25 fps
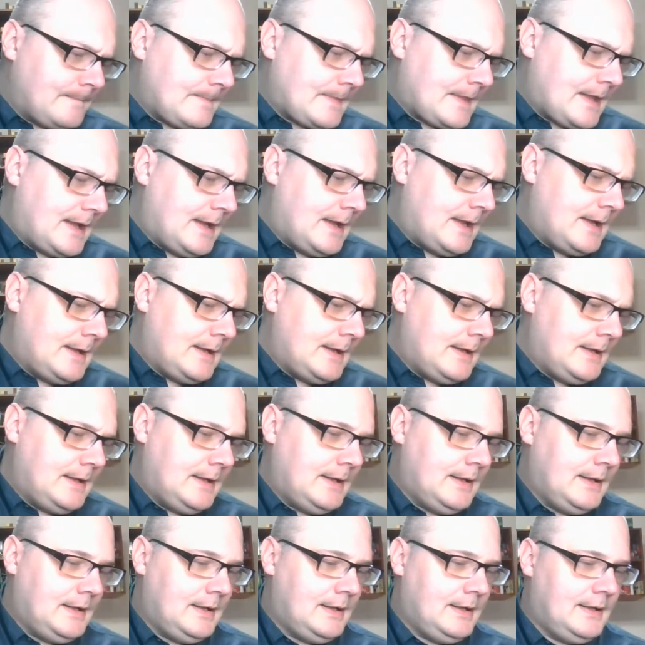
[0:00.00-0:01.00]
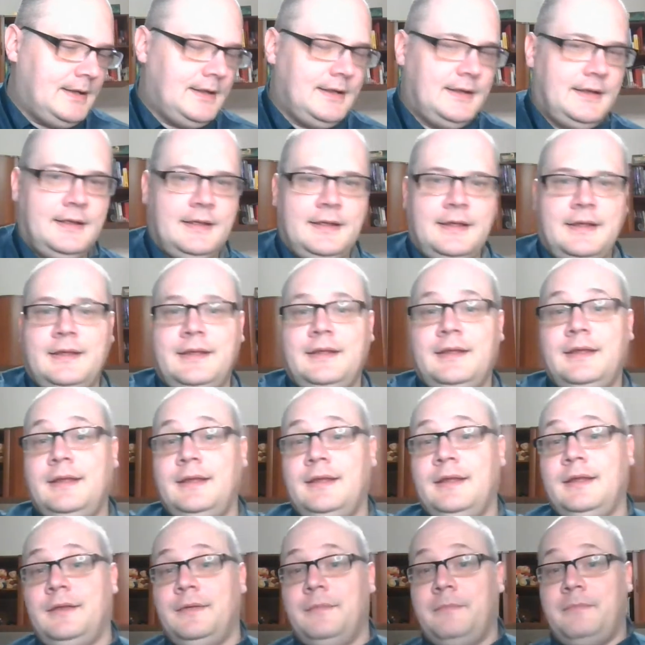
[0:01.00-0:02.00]
Uh,
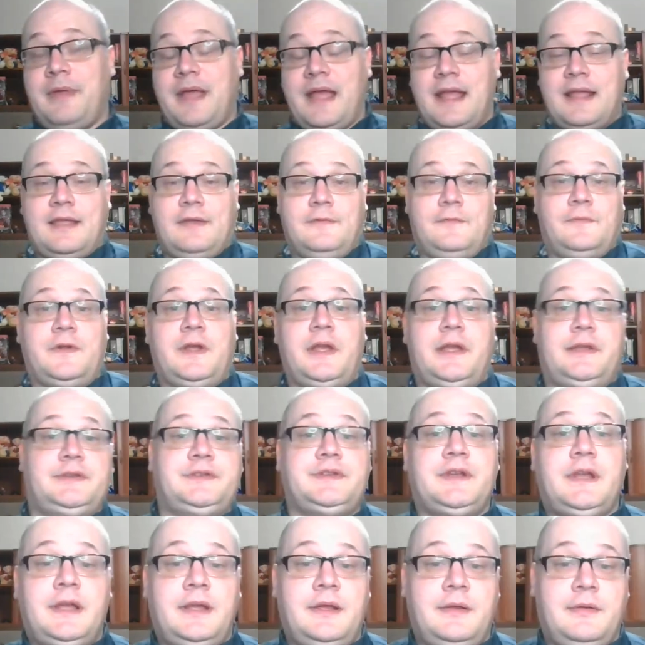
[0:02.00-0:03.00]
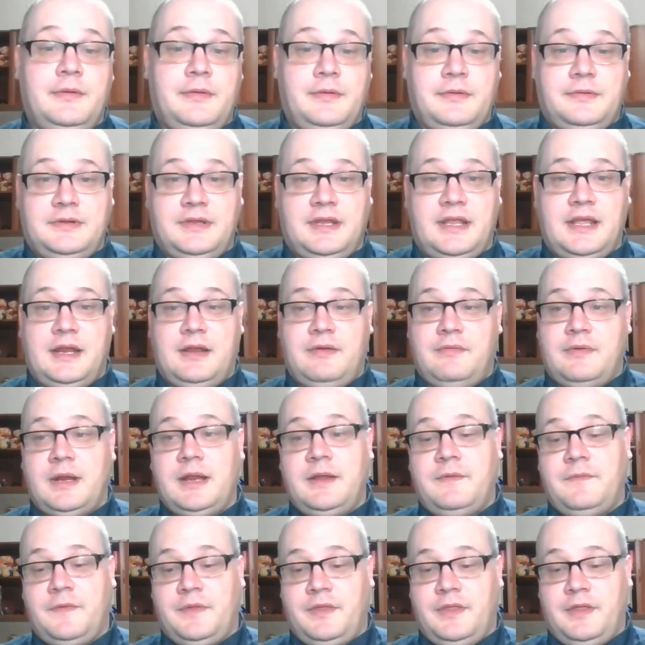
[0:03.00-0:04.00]
Back in Russia, getting ready
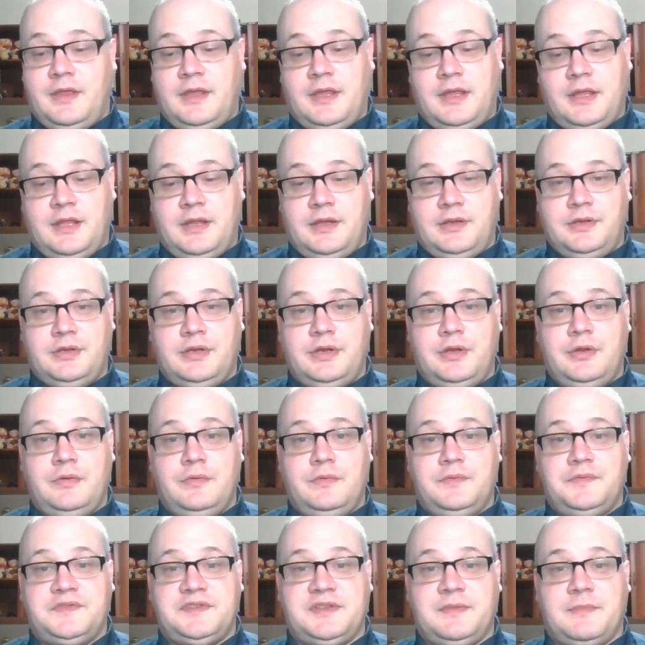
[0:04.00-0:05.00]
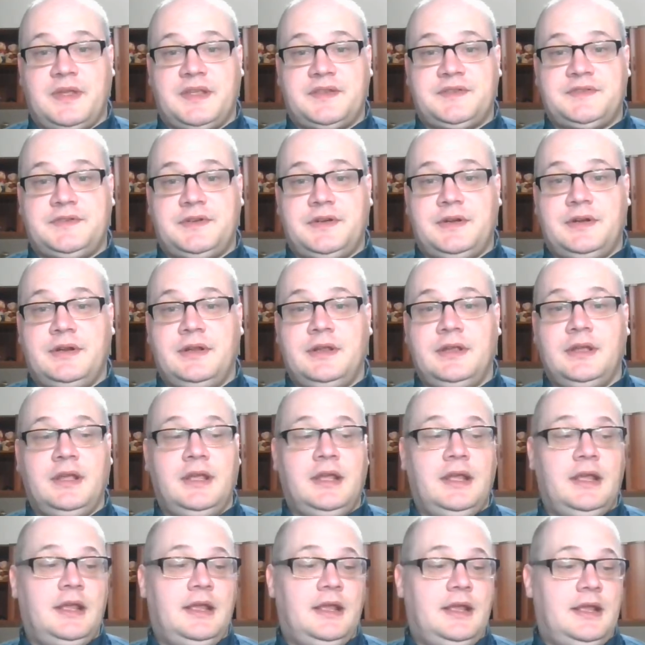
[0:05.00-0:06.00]
for the new semester
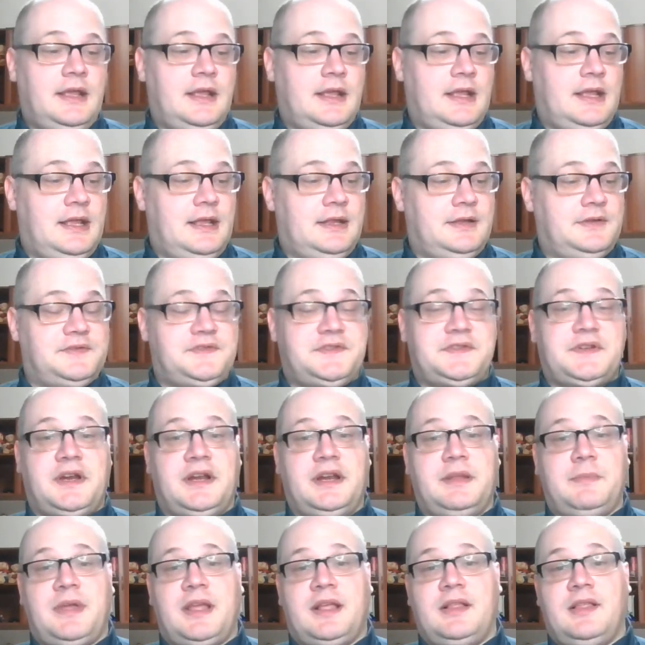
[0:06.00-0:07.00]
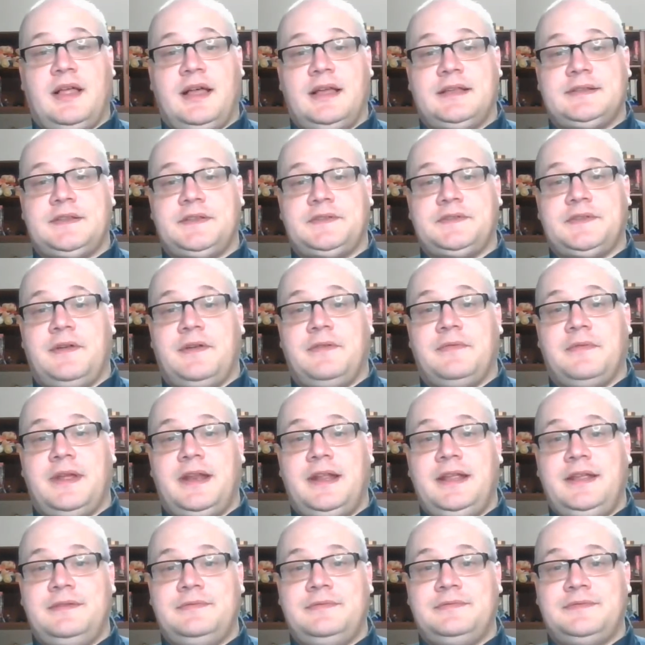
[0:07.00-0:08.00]
and starting my classes
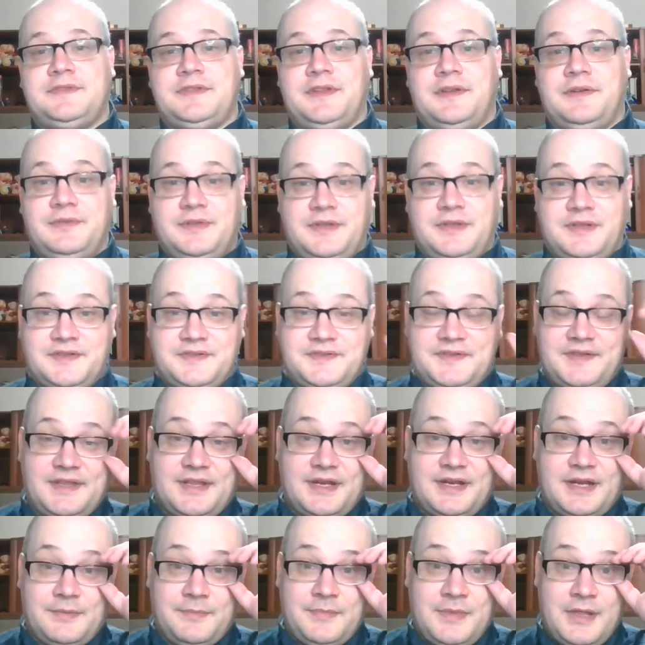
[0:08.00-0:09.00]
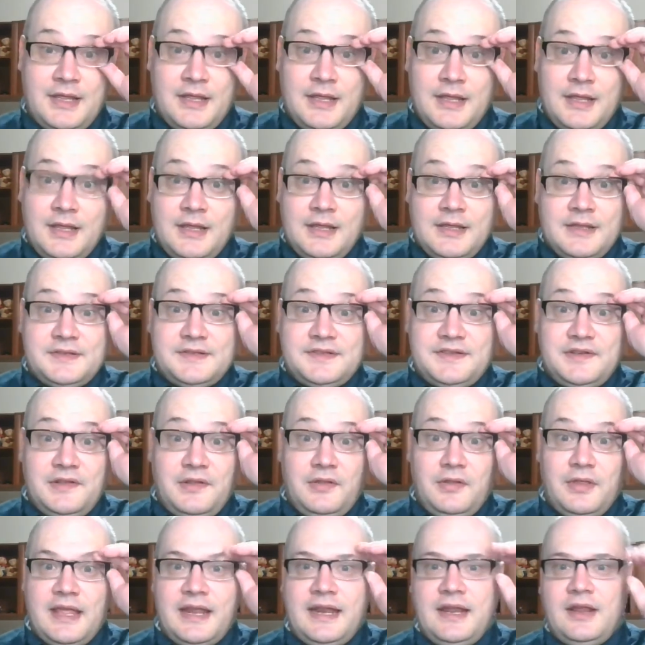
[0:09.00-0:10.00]
already. So you can see that I'm
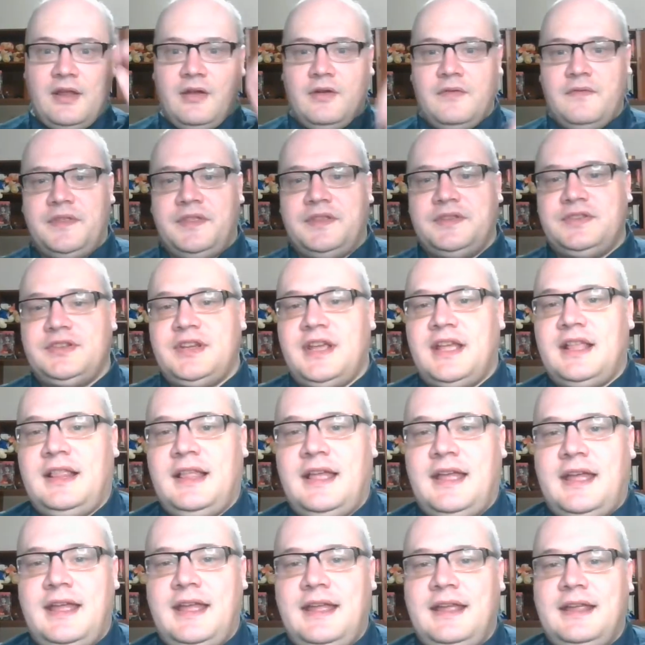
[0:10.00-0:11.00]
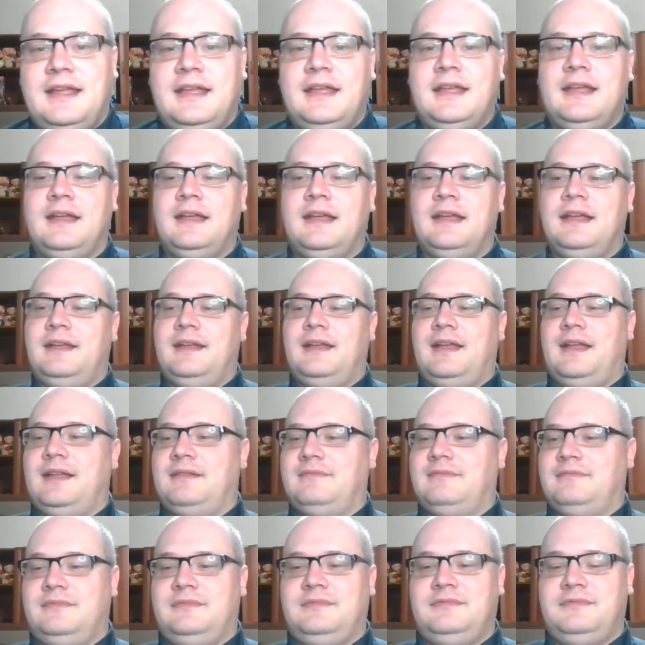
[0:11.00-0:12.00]
still getting over the jet lag
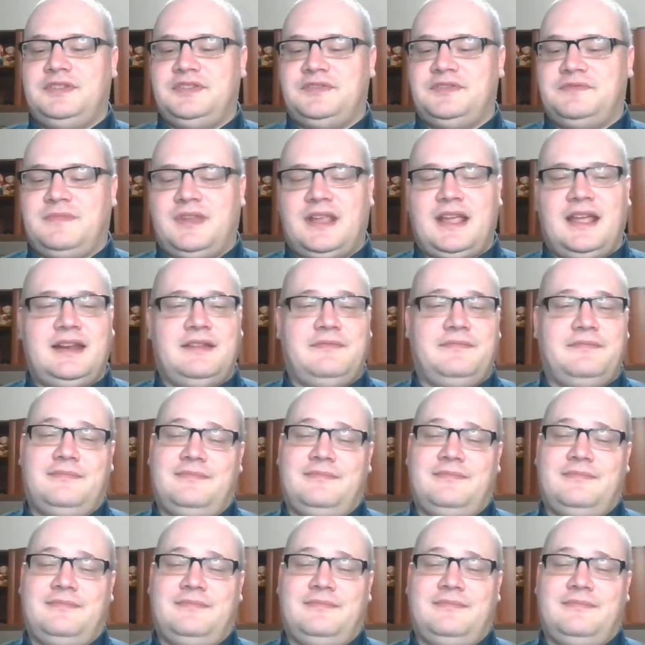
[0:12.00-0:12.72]
and just kind of